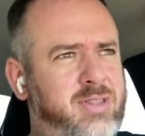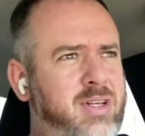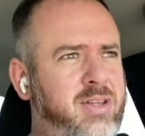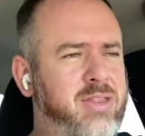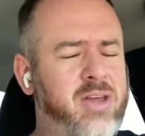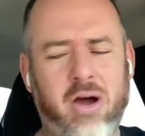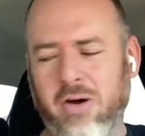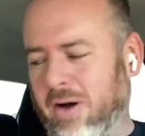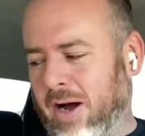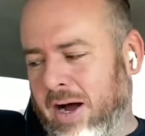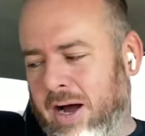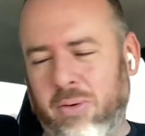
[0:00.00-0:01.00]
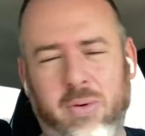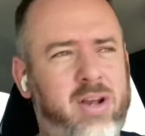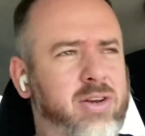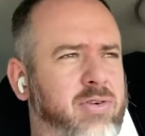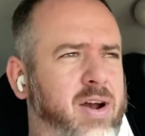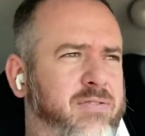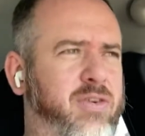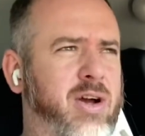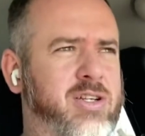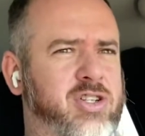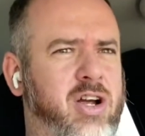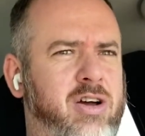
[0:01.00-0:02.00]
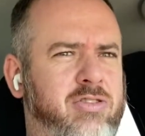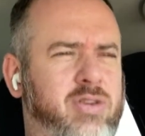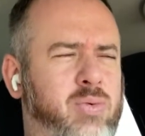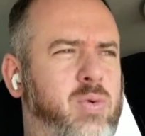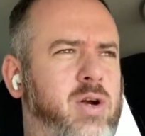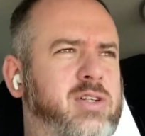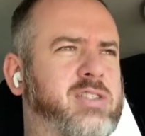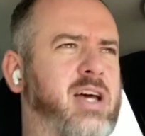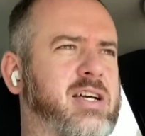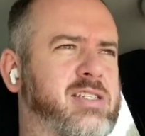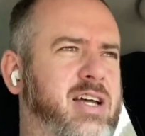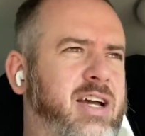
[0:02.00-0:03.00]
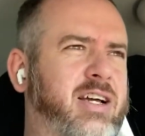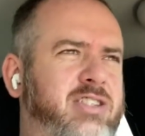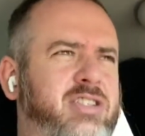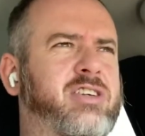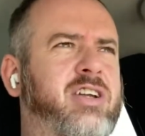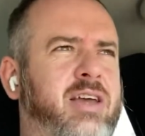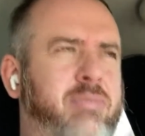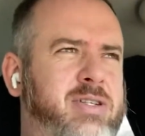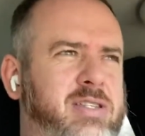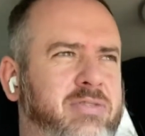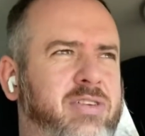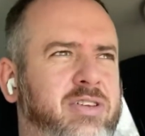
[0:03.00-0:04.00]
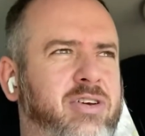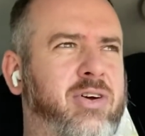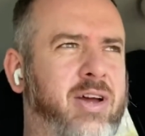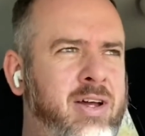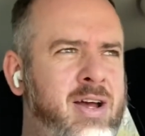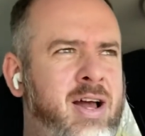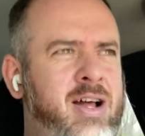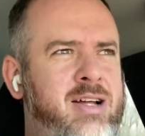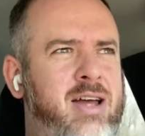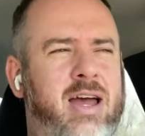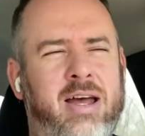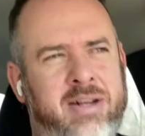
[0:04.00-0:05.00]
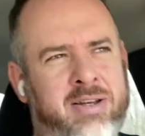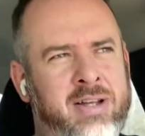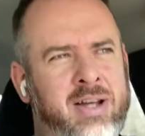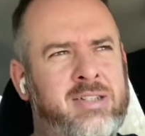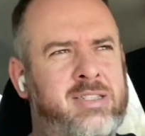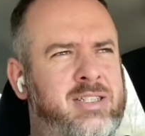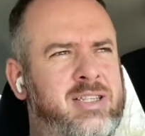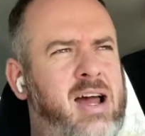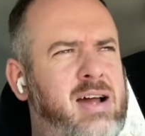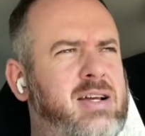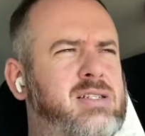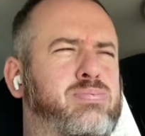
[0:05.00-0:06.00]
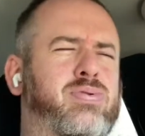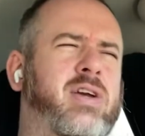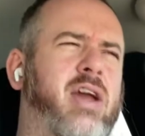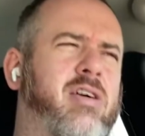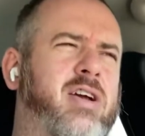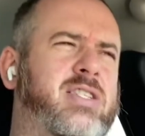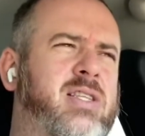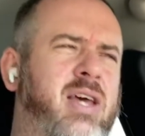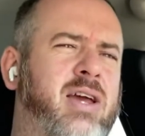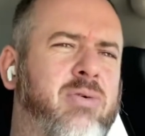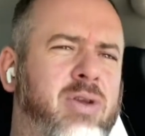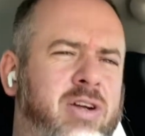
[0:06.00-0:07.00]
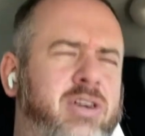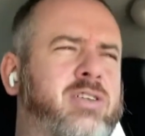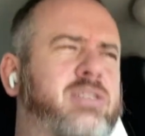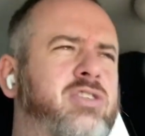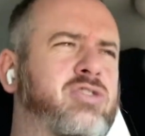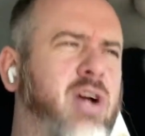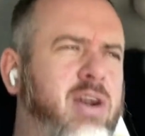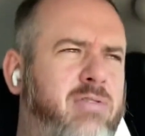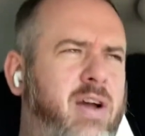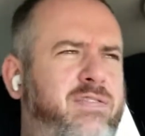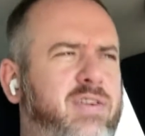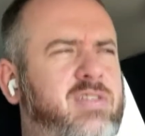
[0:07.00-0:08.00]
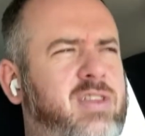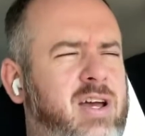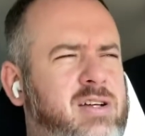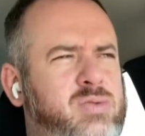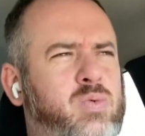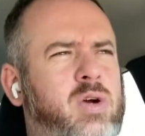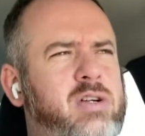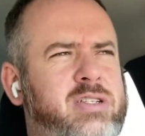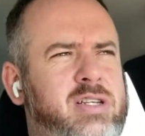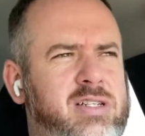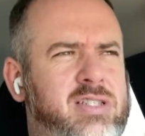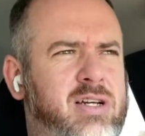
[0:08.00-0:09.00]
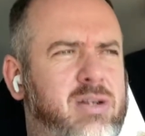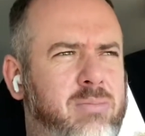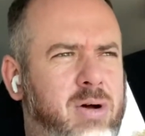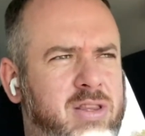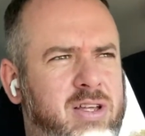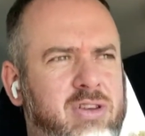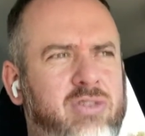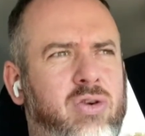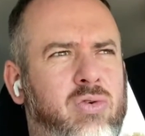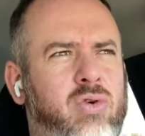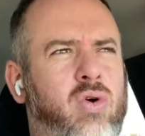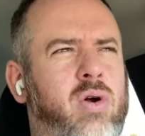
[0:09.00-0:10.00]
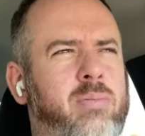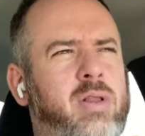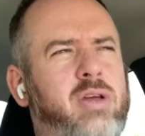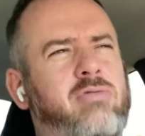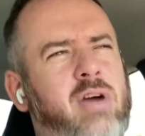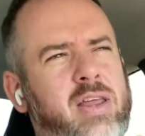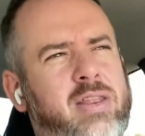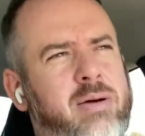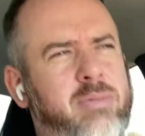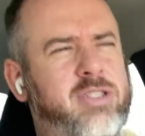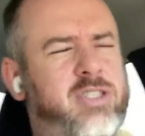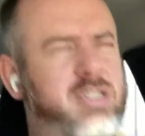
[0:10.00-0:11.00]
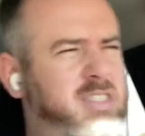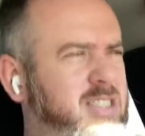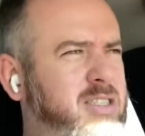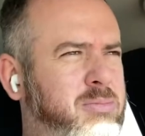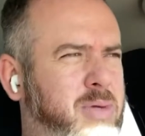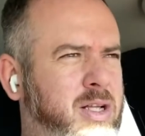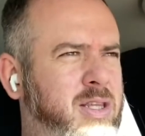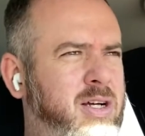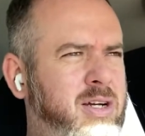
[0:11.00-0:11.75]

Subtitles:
Though I wanted to write a few extra 100 words last night. I just couldn't get myself to do it. And that is a precarious thing when you're trying to write 50,000 words in a single month and you don't normally write that much in a single month.